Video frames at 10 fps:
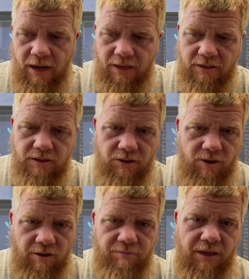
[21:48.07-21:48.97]
is that the
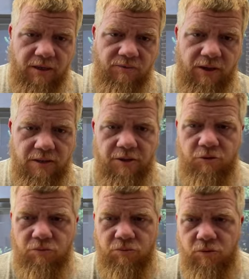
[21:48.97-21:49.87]
crown bank of
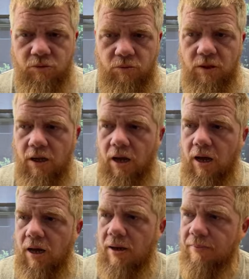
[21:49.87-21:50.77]
england through
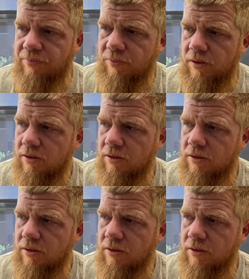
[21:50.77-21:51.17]
um,